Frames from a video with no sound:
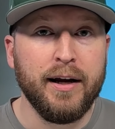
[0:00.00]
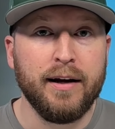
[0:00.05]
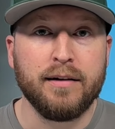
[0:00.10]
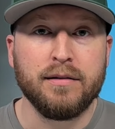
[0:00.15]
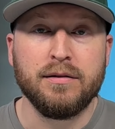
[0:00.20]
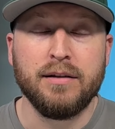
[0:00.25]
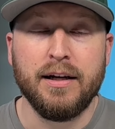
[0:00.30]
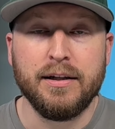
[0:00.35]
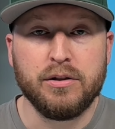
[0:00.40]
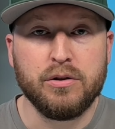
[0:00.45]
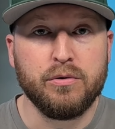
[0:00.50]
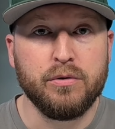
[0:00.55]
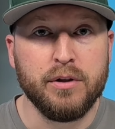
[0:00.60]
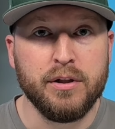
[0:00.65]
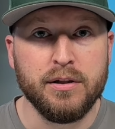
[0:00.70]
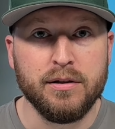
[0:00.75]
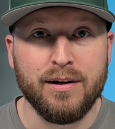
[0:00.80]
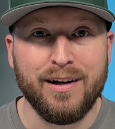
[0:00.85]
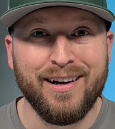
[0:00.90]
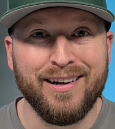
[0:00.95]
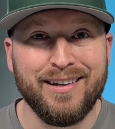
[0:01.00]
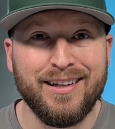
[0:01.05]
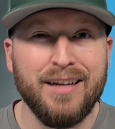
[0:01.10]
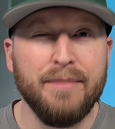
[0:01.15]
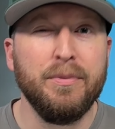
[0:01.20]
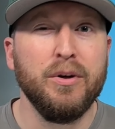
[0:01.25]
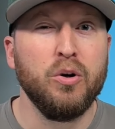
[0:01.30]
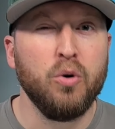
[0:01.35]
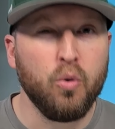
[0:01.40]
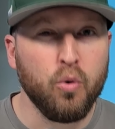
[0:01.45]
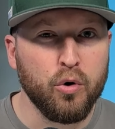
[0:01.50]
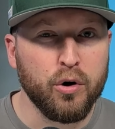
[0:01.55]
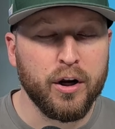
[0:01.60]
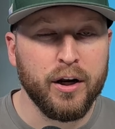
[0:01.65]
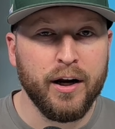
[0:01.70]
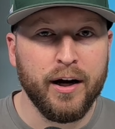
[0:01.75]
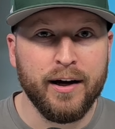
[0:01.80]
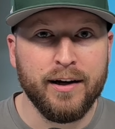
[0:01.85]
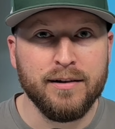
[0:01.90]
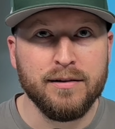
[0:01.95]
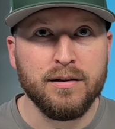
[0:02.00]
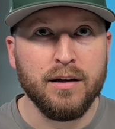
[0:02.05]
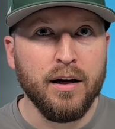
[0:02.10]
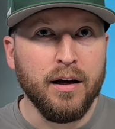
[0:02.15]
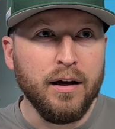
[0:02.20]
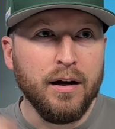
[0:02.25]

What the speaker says: accessories and keep it organized.